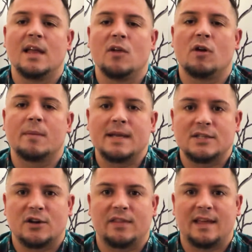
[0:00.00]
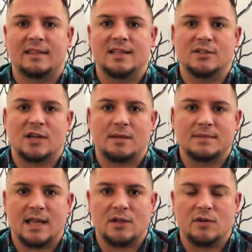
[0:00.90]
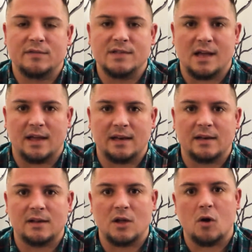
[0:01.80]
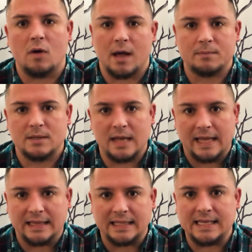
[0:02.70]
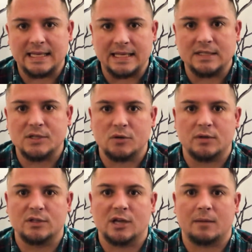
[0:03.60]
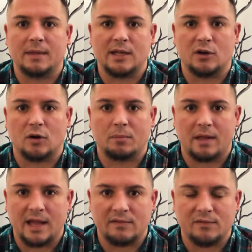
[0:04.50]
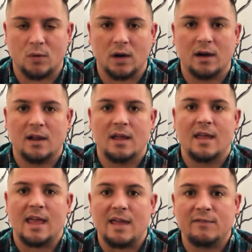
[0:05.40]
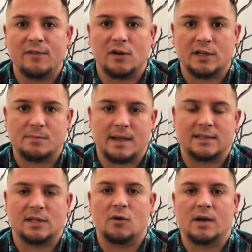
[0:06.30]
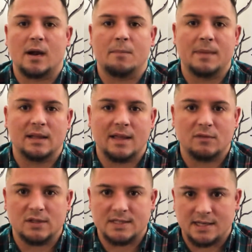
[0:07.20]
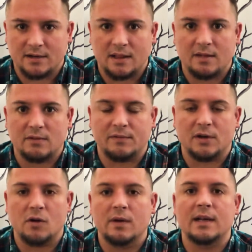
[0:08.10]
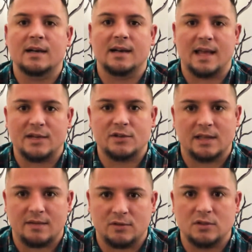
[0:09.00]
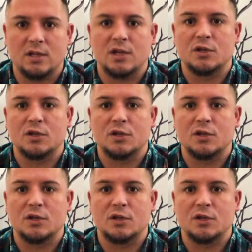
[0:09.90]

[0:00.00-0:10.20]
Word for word: You want to make sure that the jobs that you have done go up and lead into the job that you're applying for. If you're expecting going at a mid-level or senior level, if you're going at an entry level,